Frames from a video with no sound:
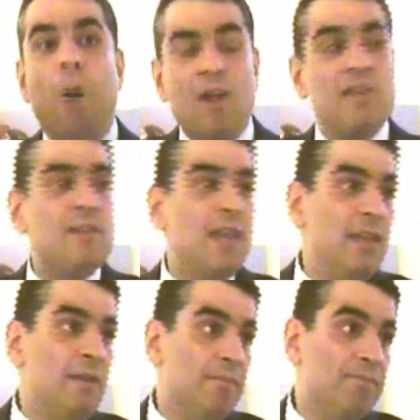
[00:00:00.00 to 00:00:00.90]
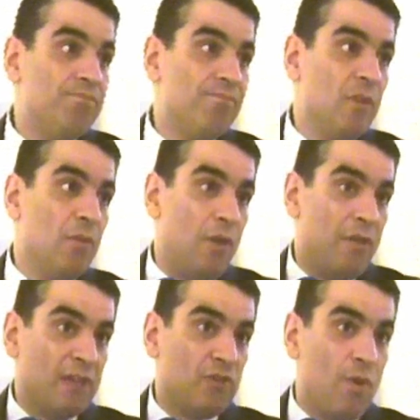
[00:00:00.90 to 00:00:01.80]
binding, although
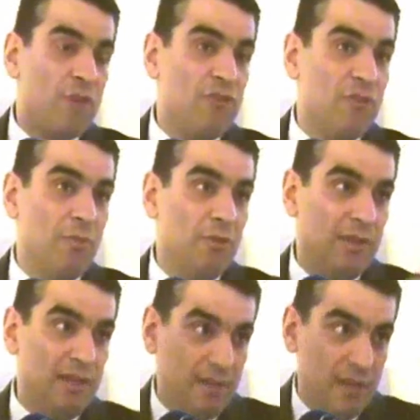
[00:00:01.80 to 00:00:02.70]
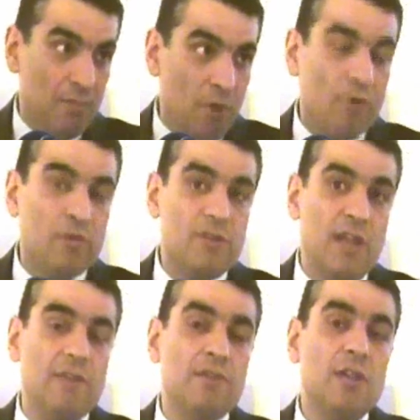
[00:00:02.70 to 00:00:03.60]
that's questionable in a moral
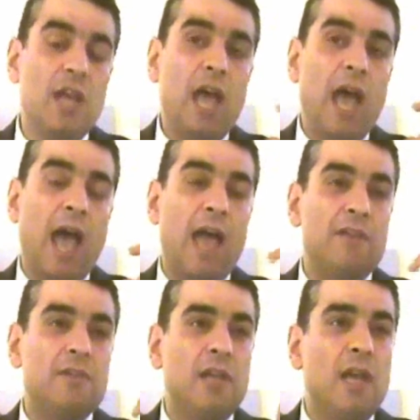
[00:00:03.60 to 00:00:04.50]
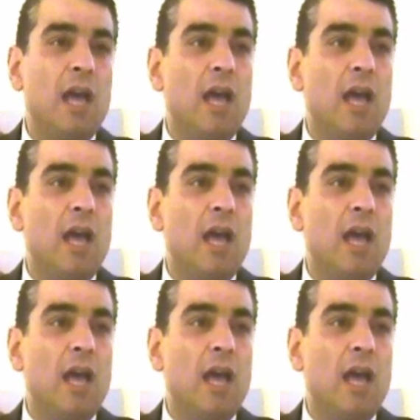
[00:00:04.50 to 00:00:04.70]
sense, and